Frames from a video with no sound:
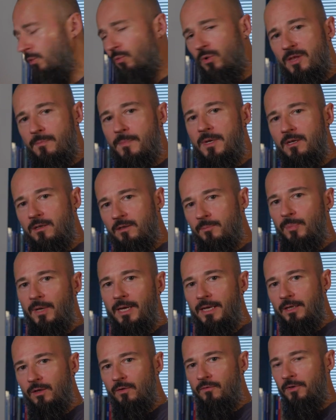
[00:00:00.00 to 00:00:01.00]
rhythmical
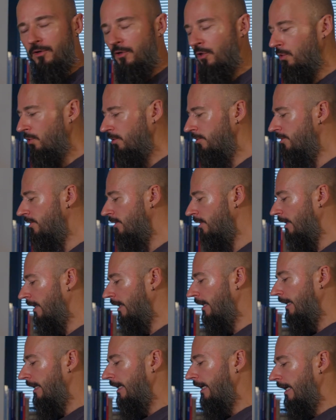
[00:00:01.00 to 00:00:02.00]
playing of the chords,
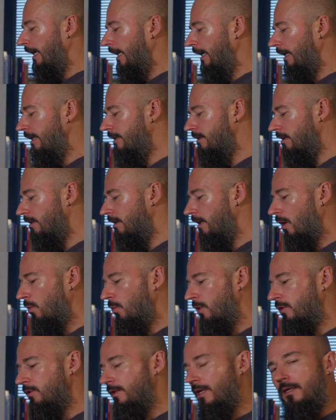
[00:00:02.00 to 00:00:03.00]
let's see
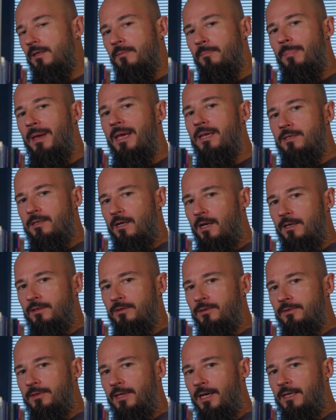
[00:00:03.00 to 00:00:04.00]
how we could add a bass
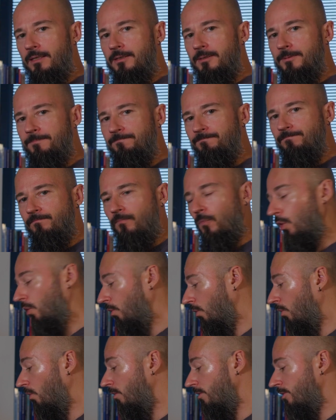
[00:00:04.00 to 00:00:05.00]
line to that,
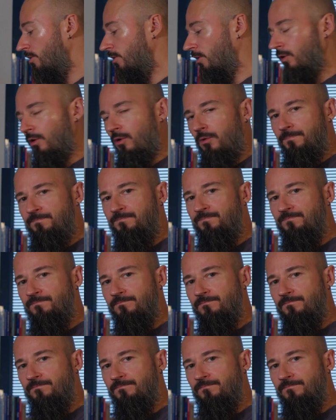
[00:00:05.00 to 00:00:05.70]
or a solo.